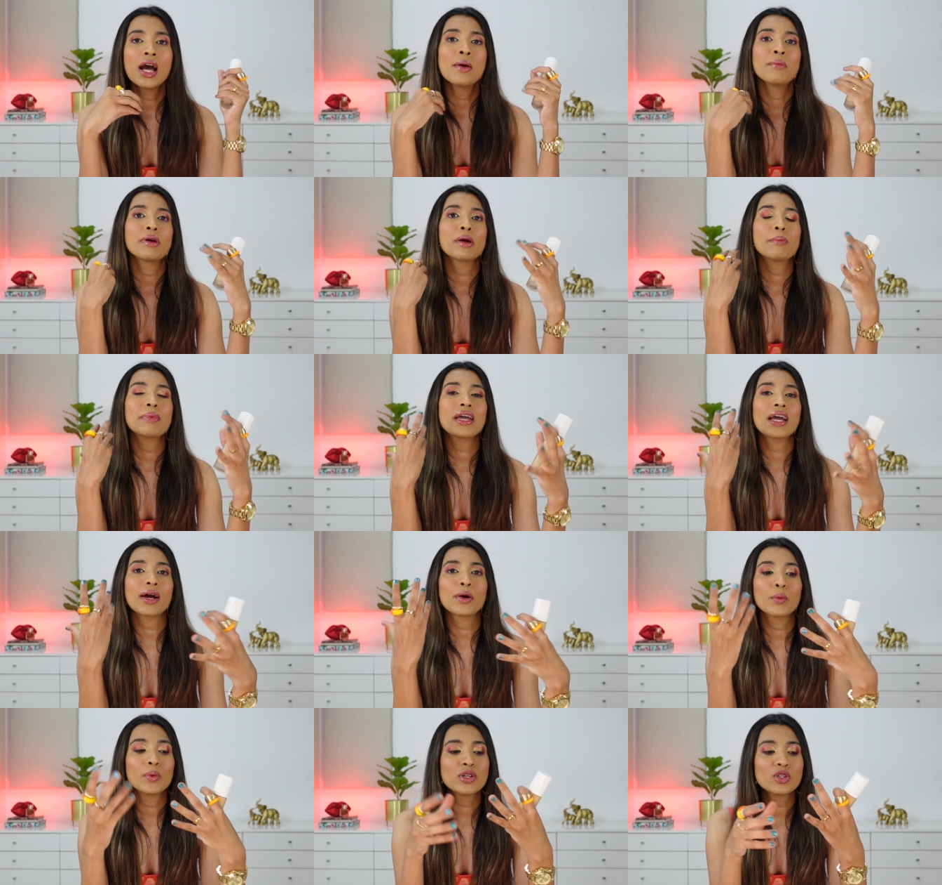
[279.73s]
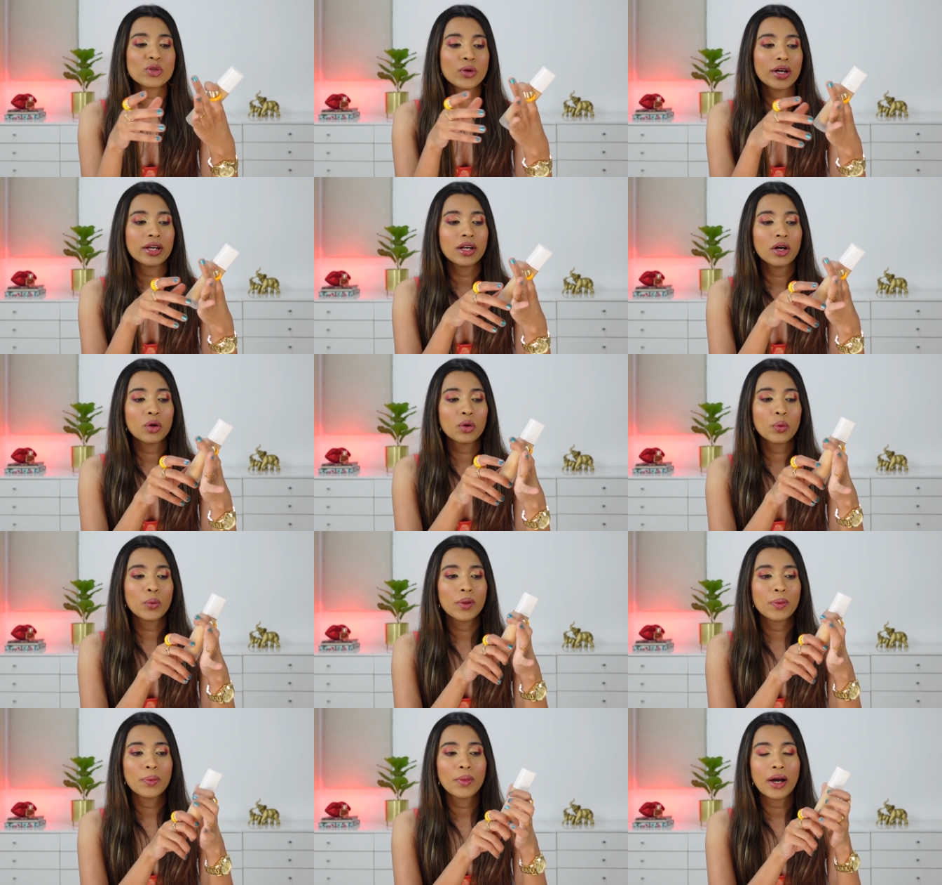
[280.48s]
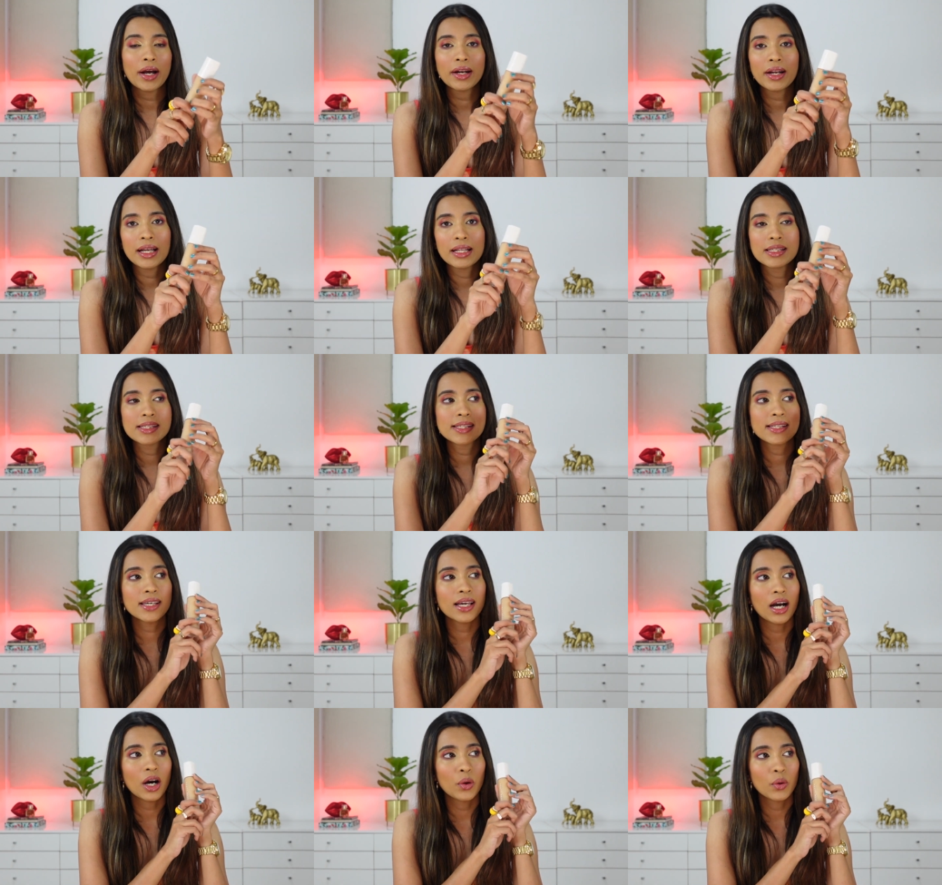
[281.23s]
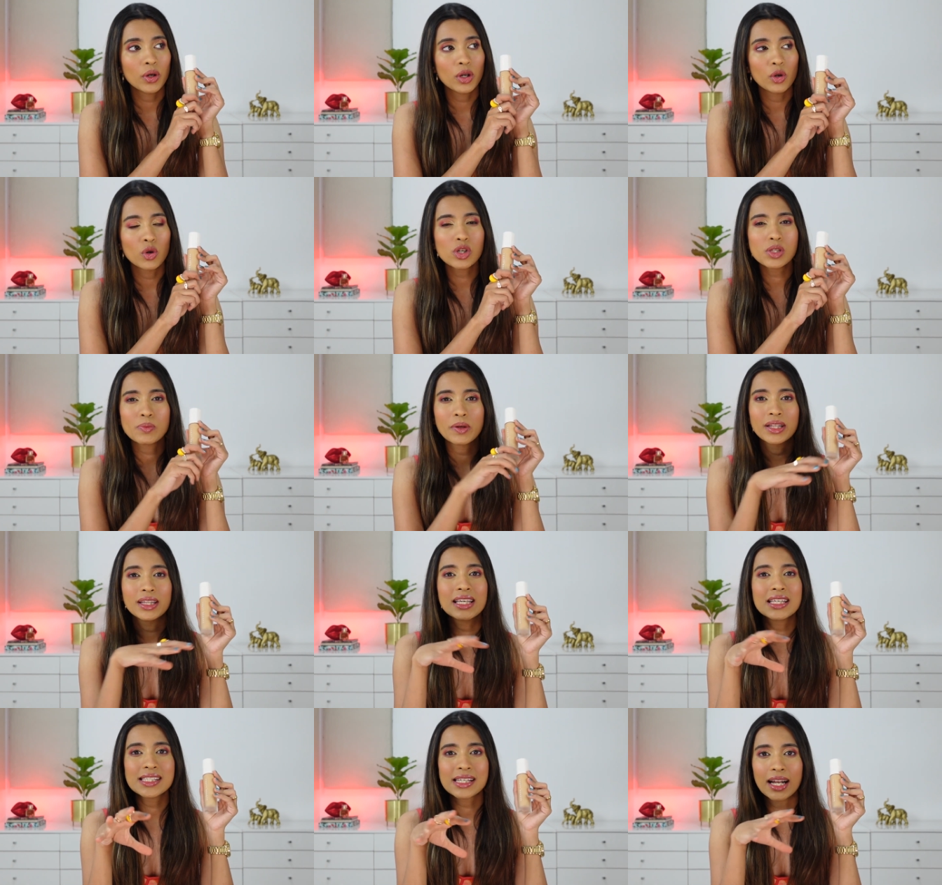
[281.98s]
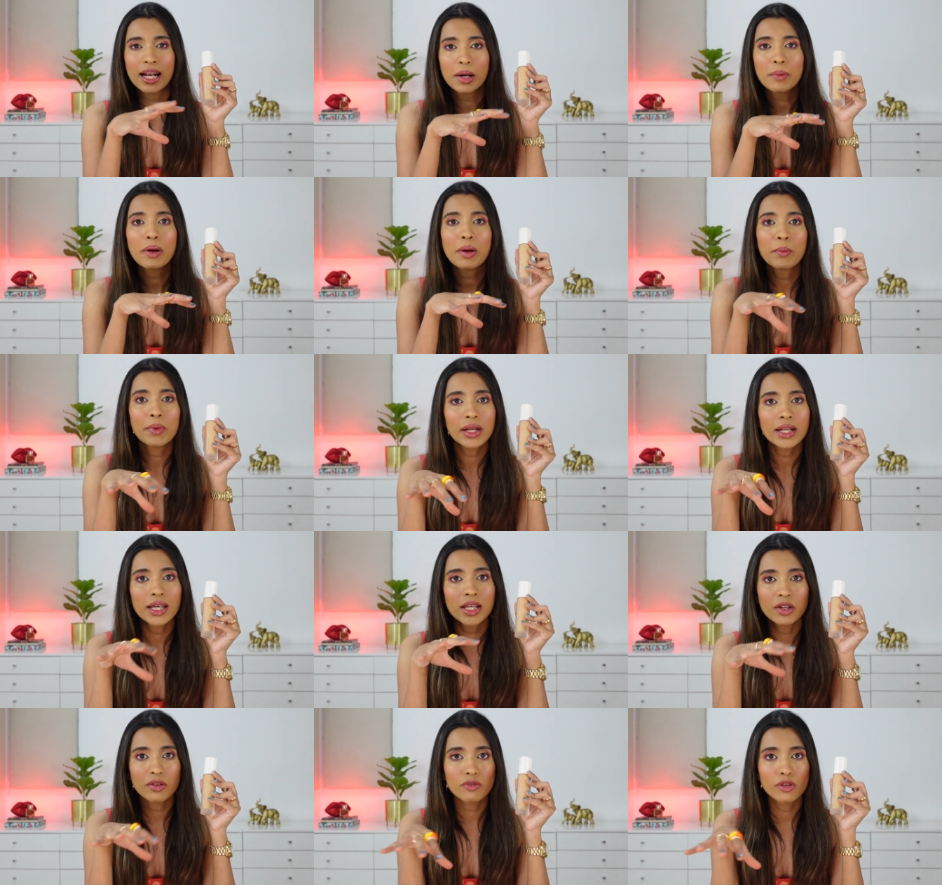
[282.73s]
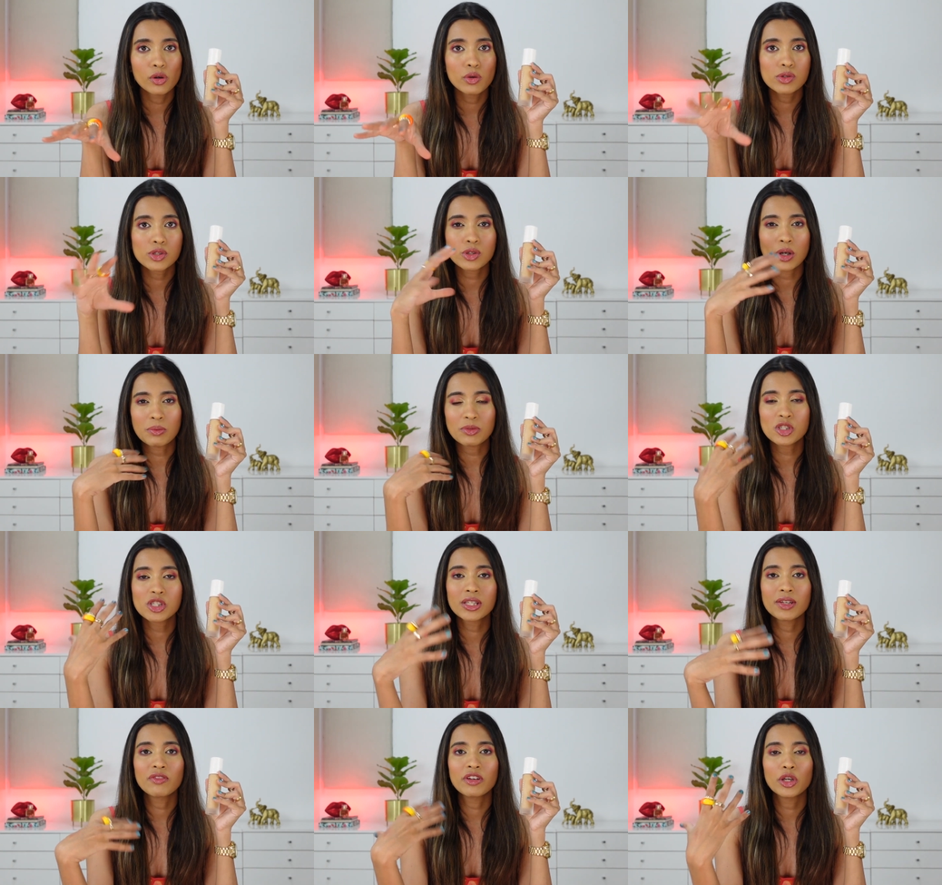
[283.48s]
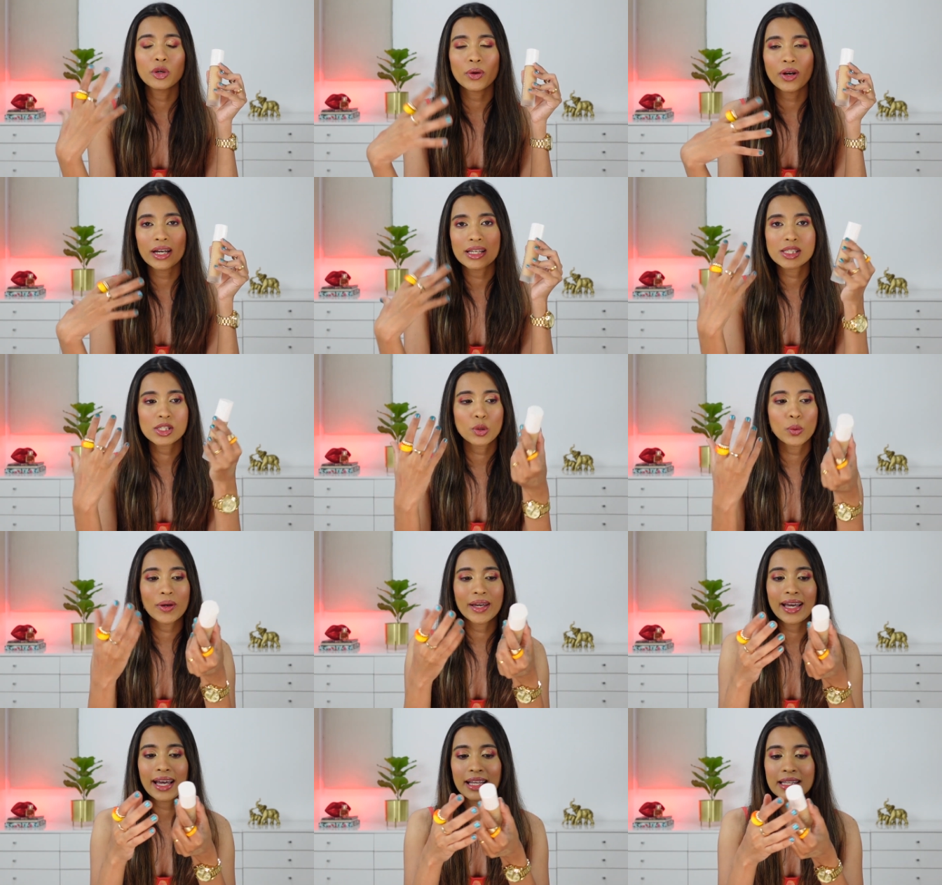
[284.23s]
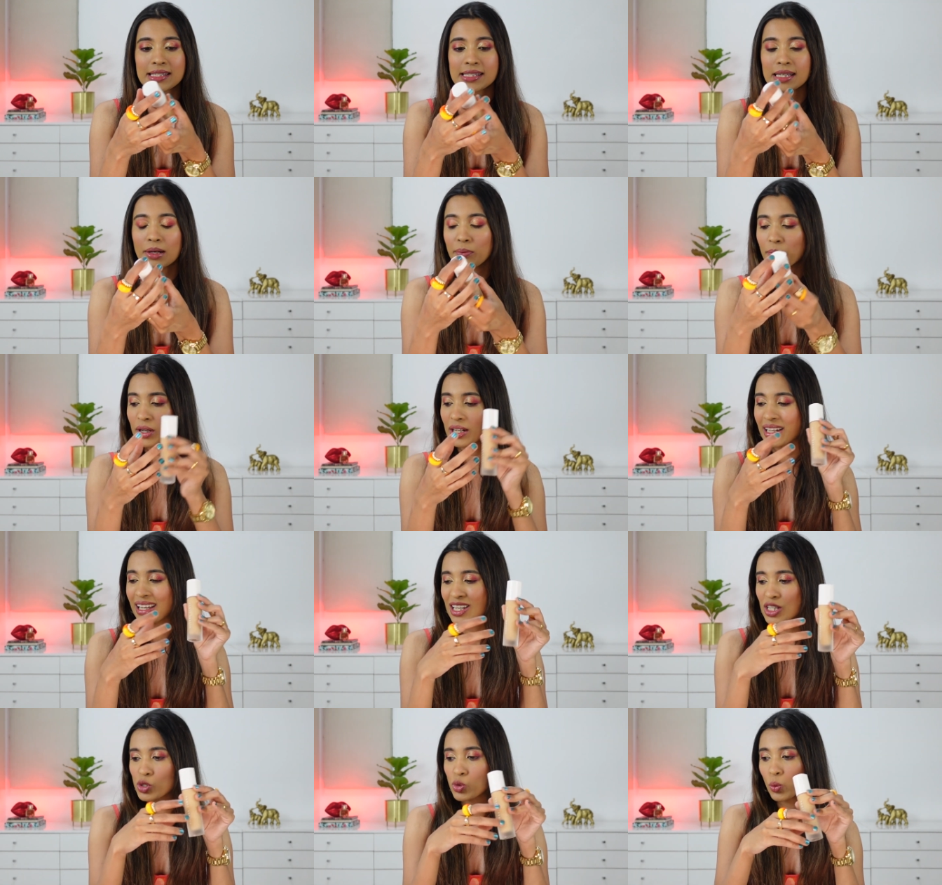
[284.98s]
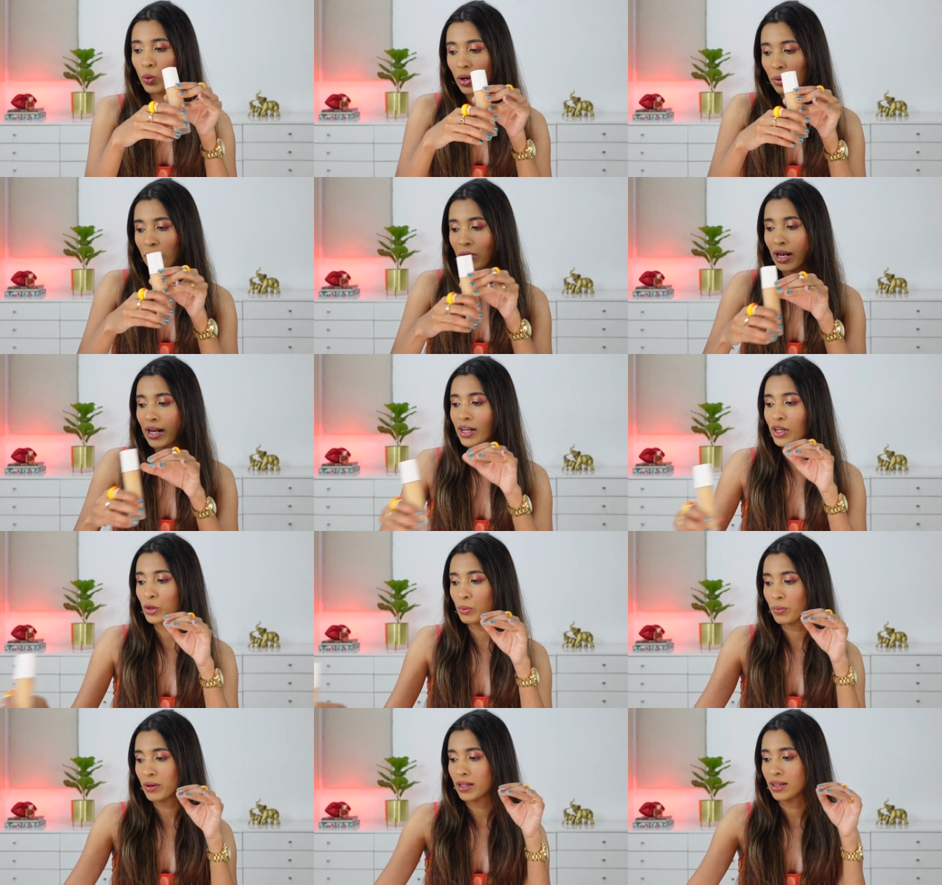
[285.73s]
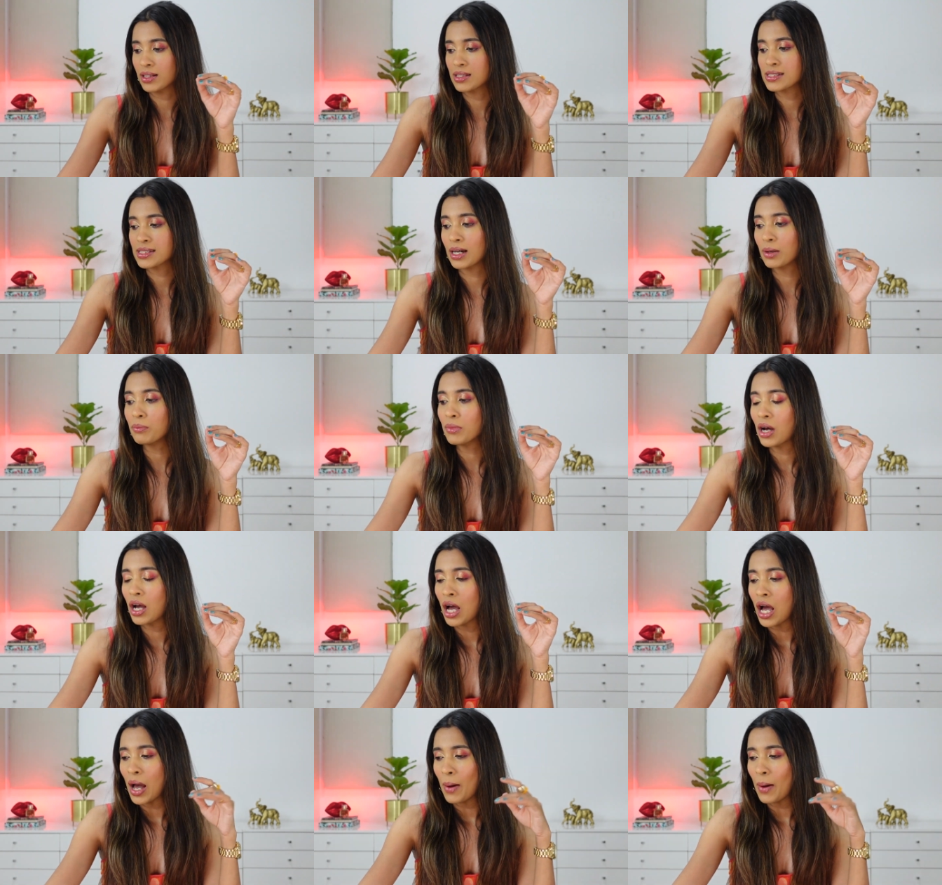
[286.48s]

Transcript: Maybe I will try it out with that and see how it looks, but these are like my mini reviews, so I'm just giving you guys quick heads up in case you were planning to pick this up,